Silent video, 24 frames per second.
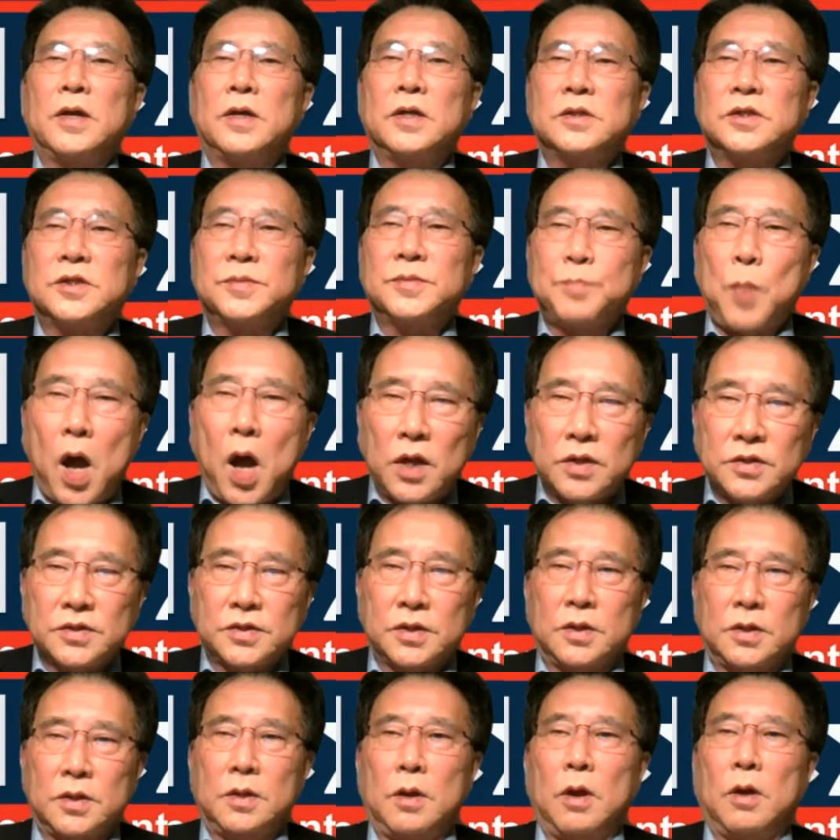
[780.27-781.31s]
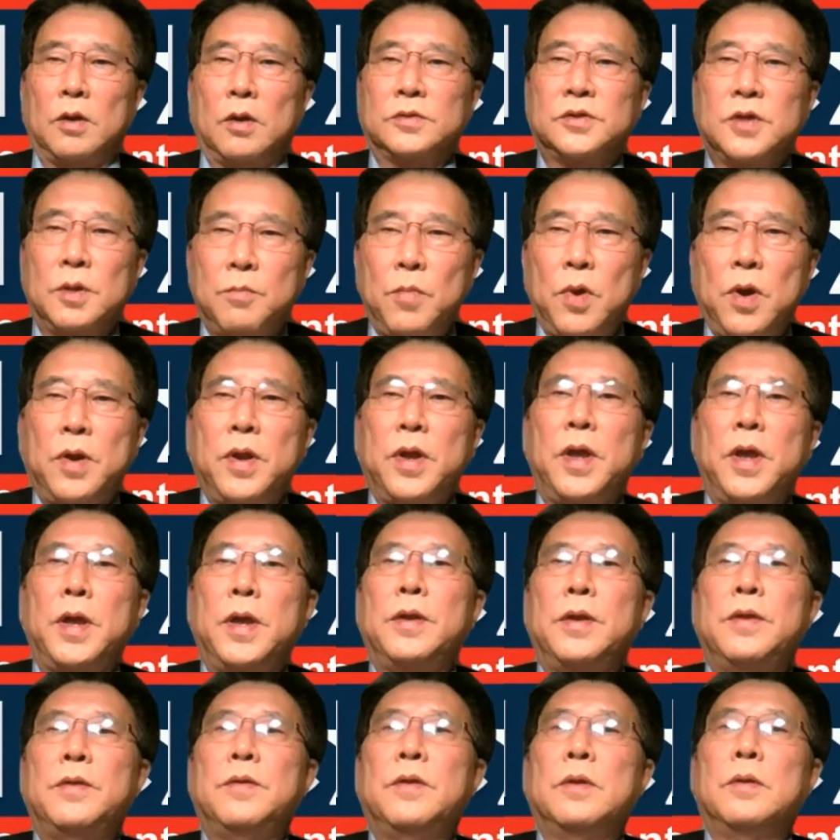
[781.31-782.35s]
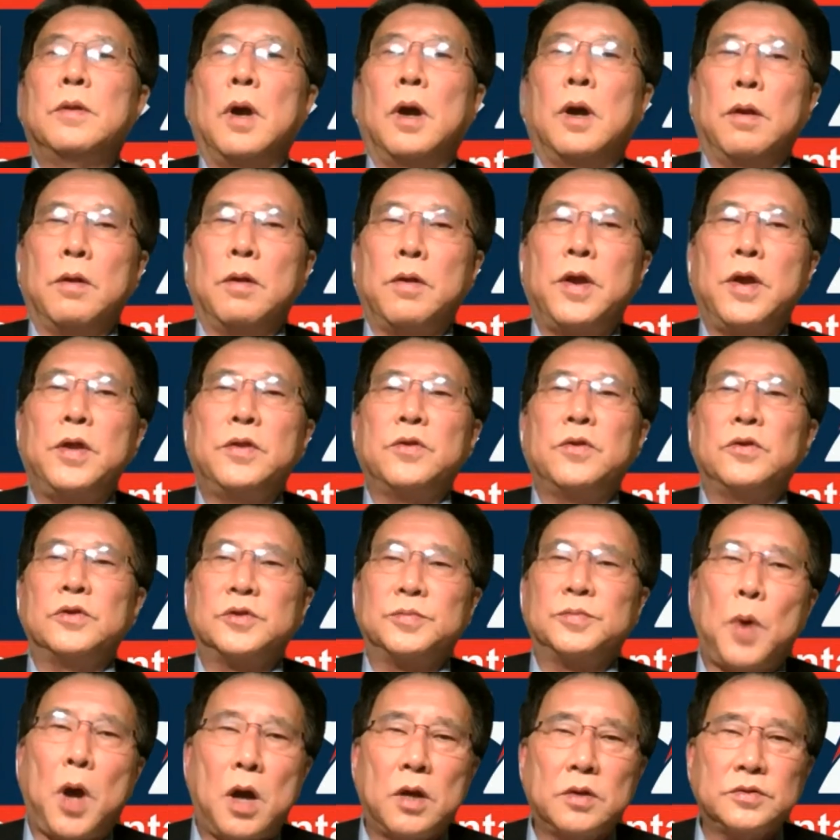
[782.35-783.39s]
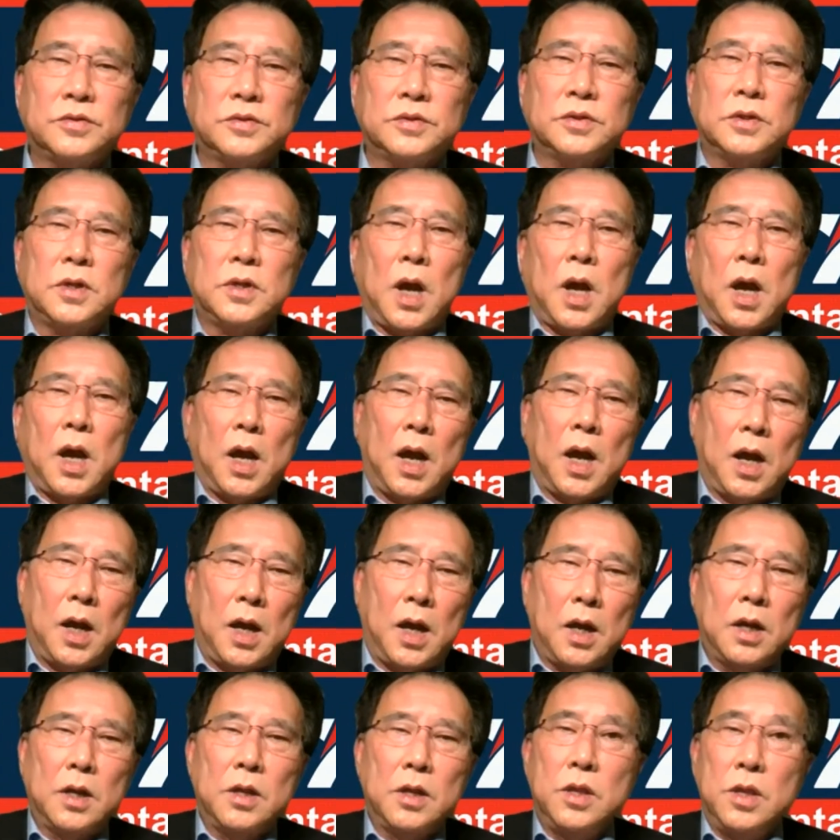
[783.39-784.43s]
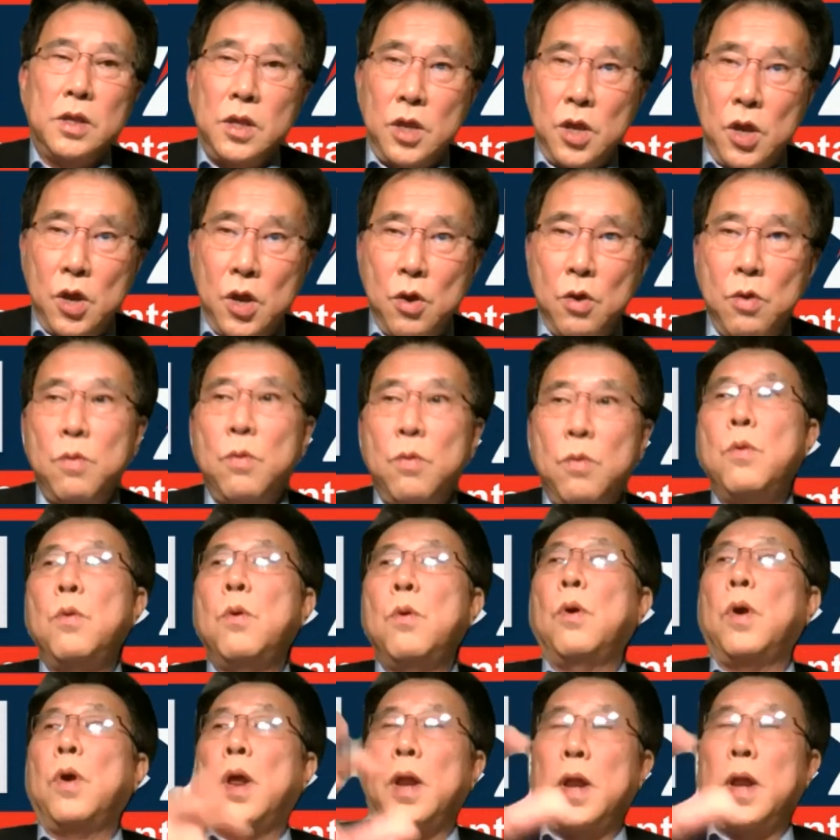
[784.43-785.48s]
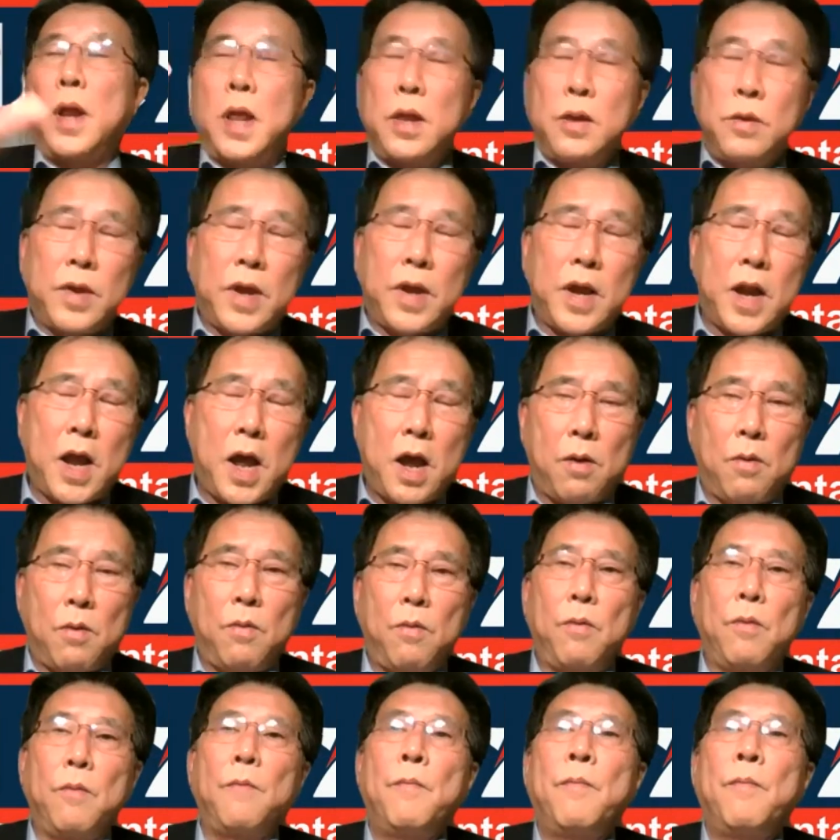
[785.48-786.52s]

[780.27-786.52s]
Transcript: a sponsor or somebody agree to sponsor you and then you get out